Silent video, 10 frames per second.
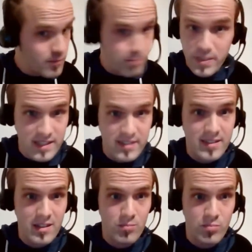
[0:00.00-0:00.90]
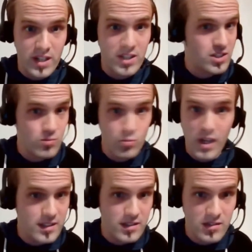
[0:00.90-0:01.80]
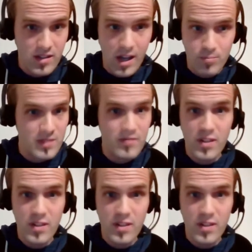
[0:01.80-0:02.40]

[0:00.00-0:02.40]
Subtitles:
big celebration waiting to happen